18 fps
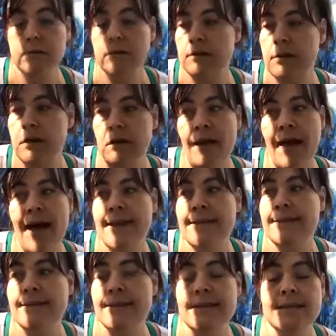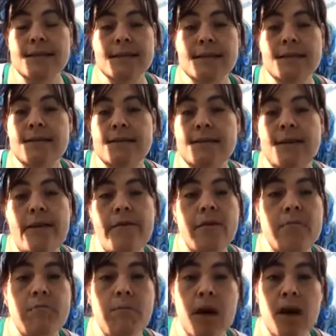the last 6,
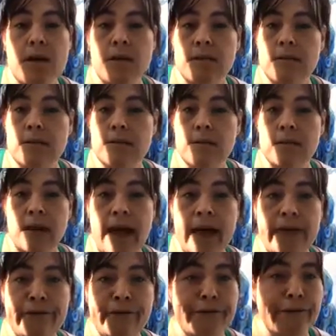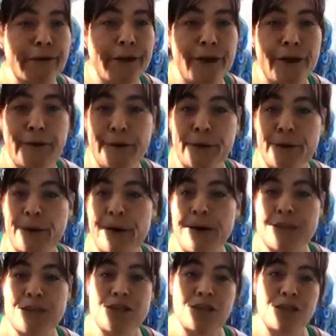7 months, life for you
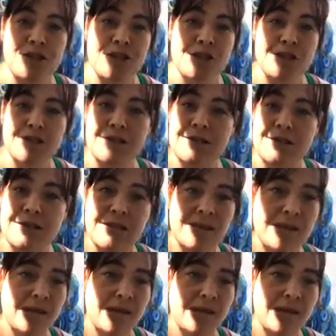has just,